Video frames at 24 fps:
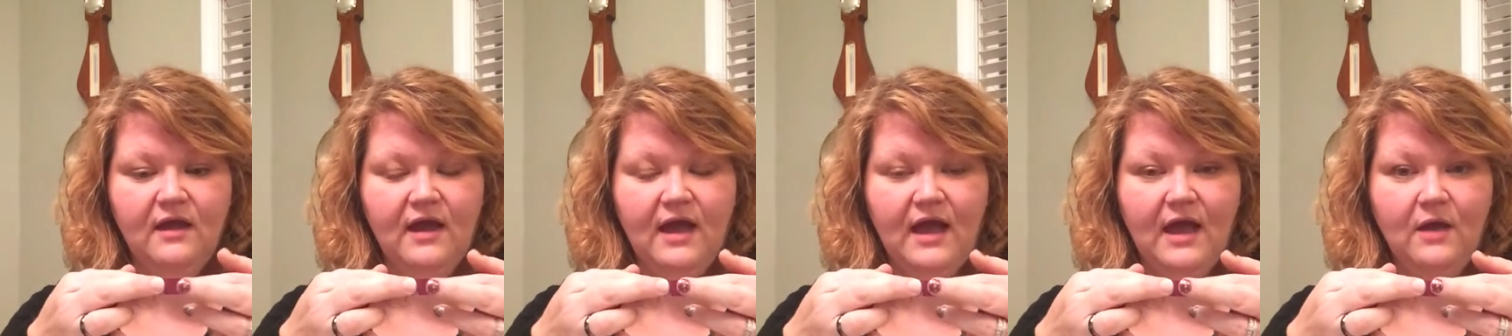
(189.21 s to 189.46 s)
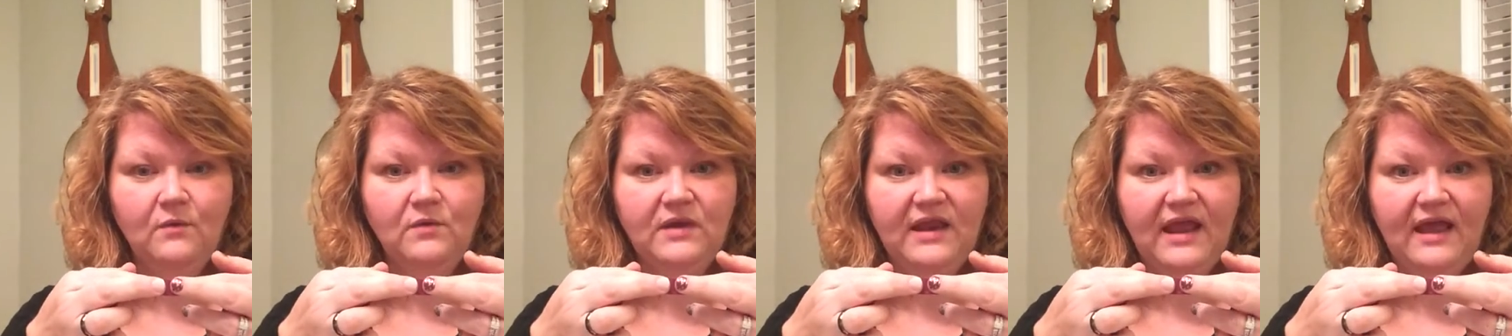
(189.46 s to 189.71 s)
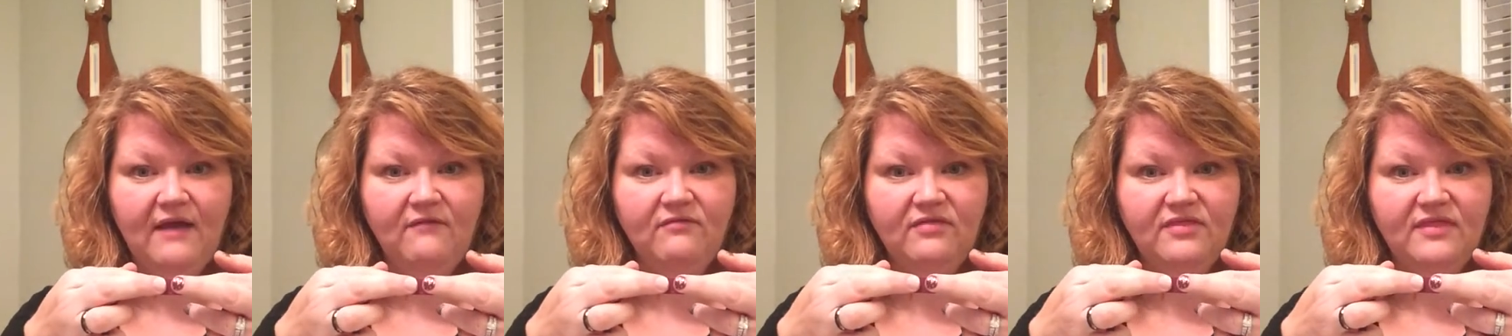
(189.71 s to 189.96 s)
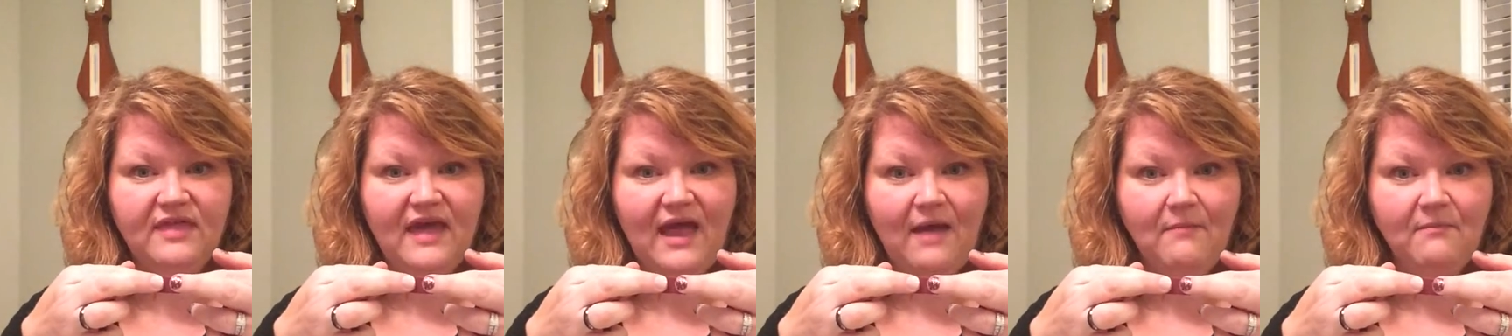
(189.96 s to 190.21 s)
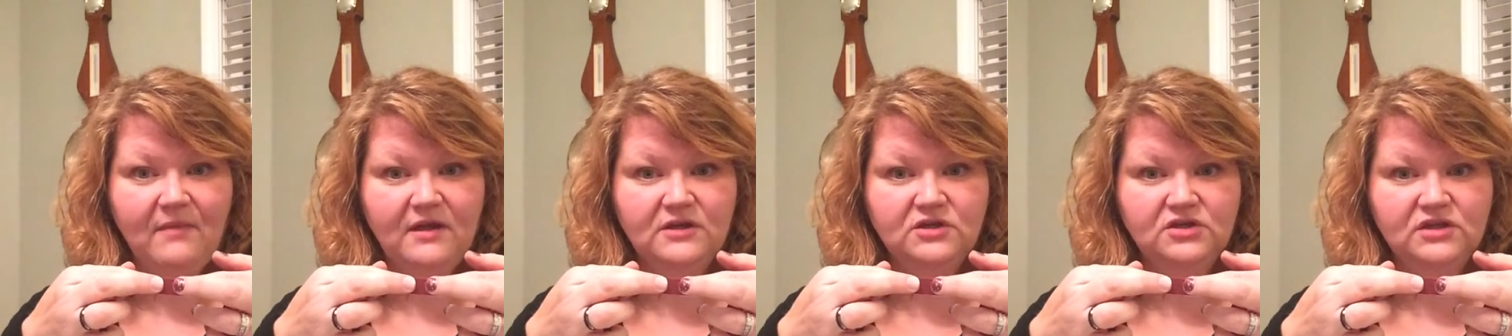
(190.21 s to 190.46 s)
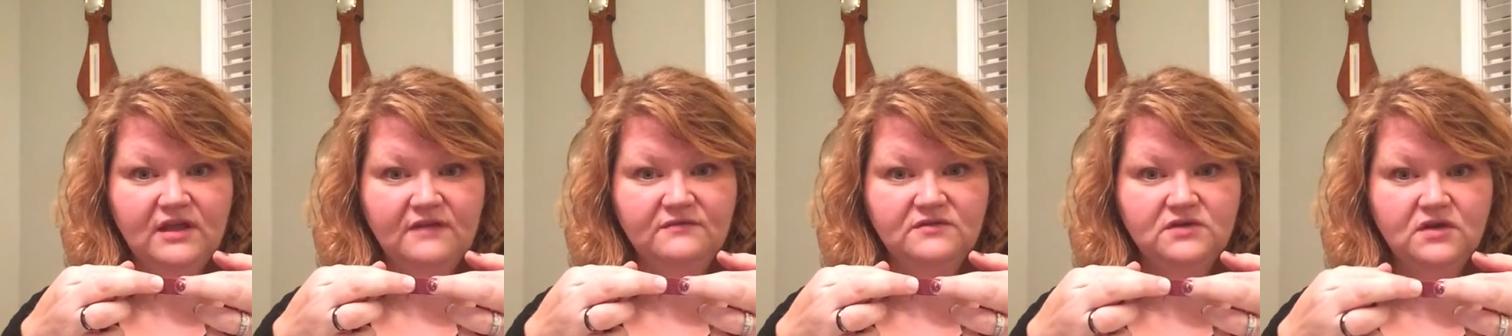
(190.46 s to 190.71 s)
I would have that
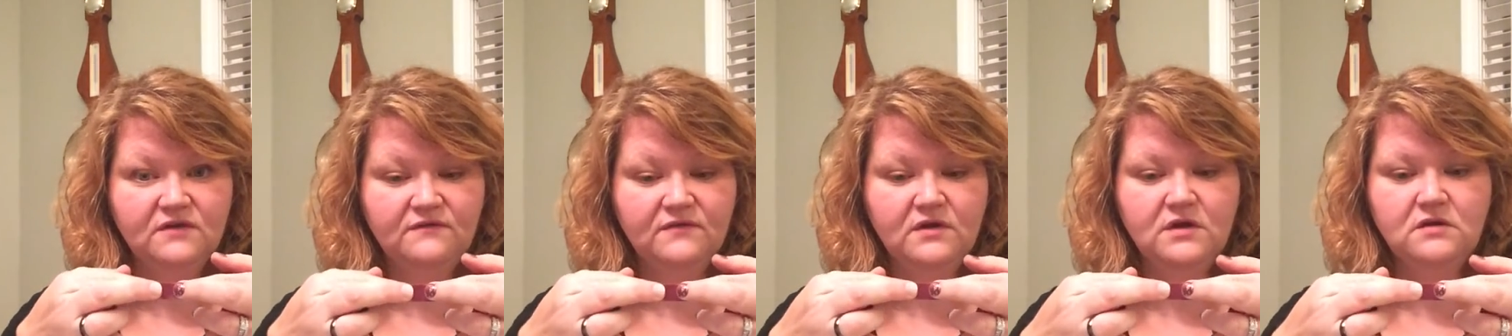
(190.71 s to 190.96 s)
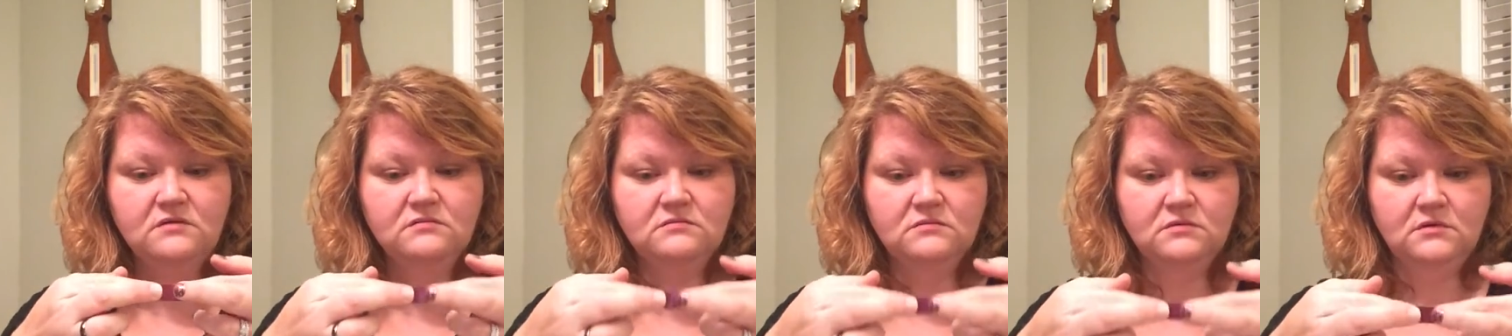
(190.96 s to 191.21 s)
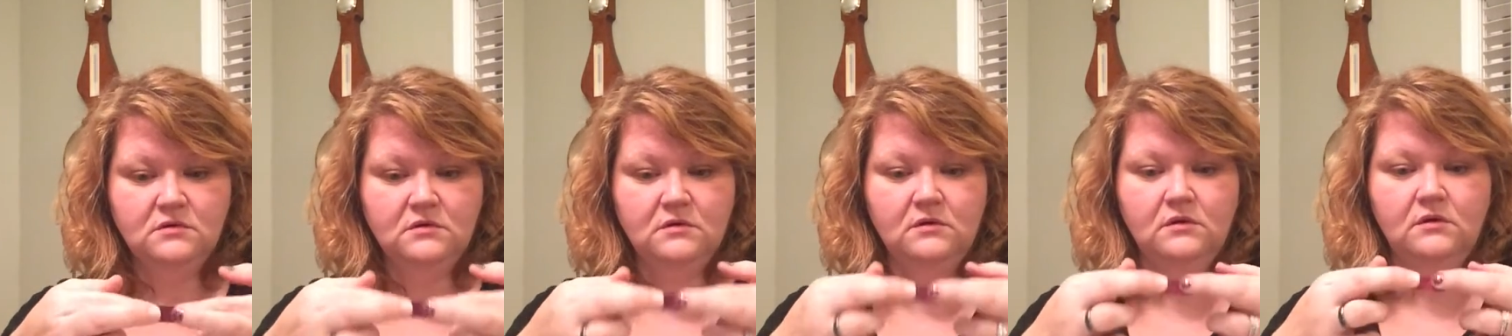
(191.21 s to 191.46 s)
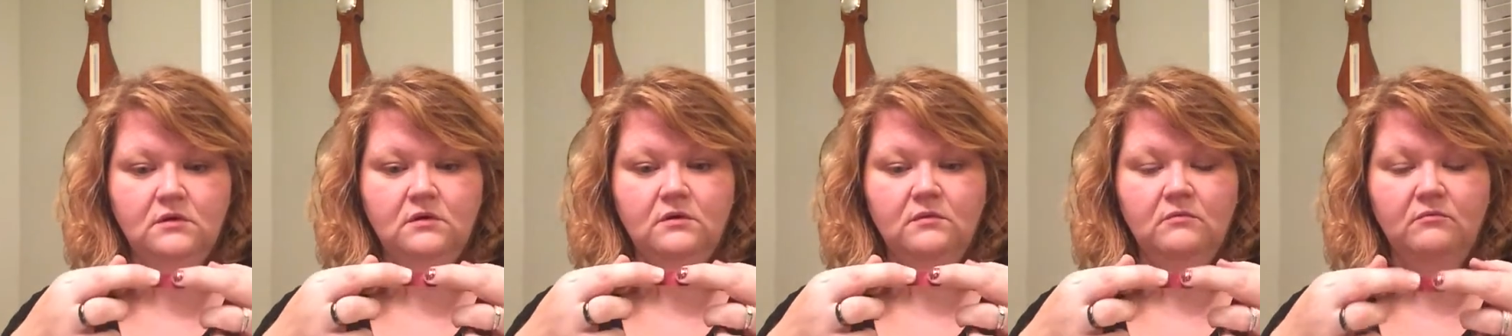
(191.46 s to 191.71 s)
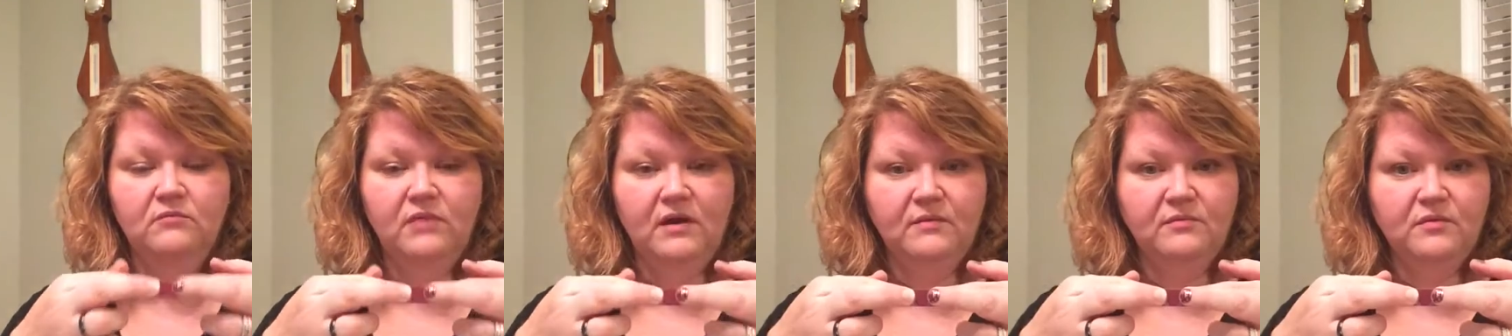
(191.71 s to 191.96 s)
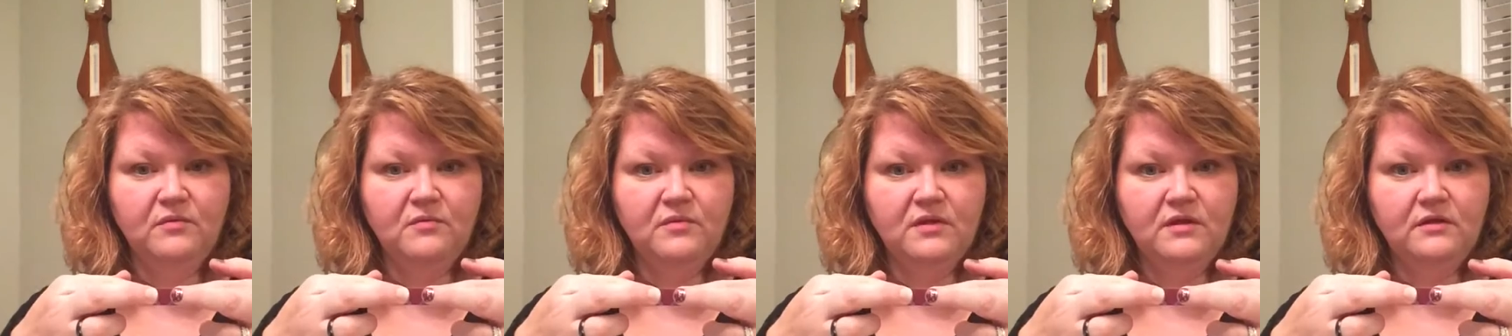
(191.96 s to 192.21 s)
much left over,
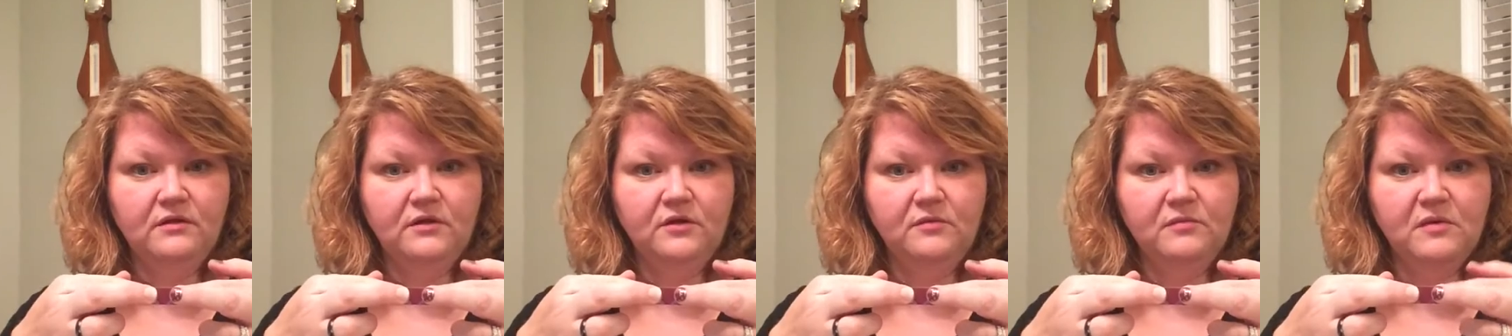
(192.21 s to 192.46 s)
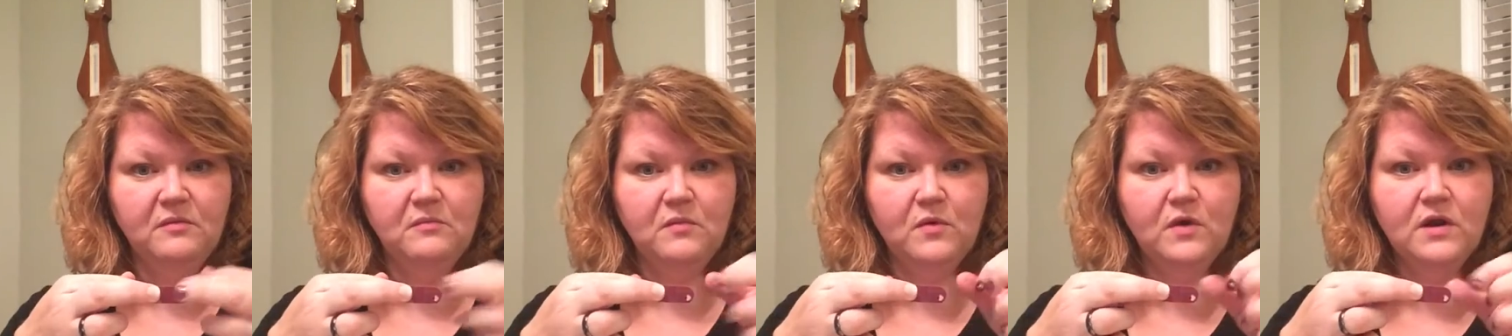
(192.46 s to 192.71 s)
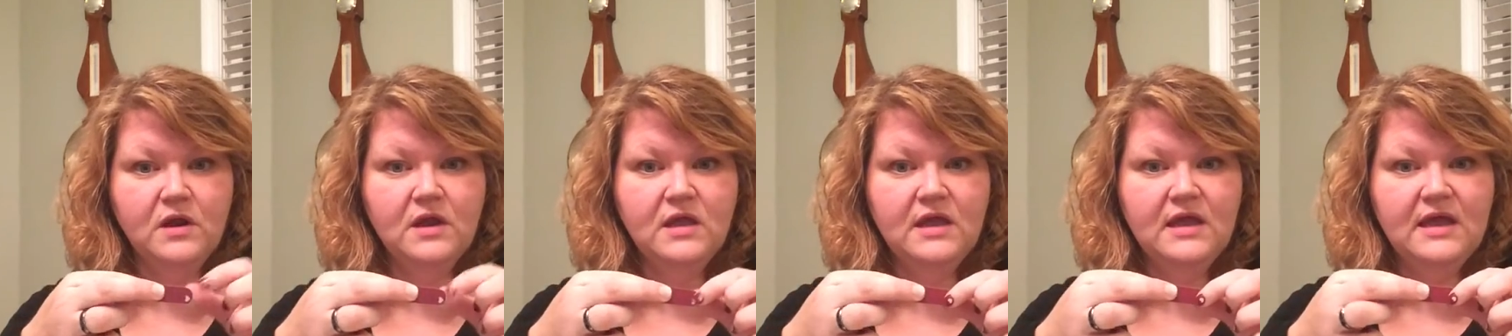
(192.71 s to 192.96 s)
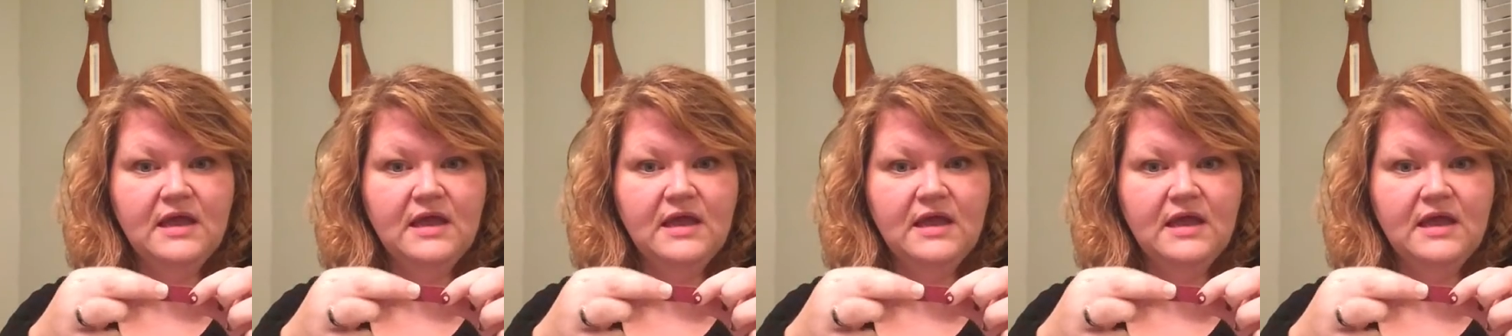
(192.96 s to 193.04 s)
probably a little bit more,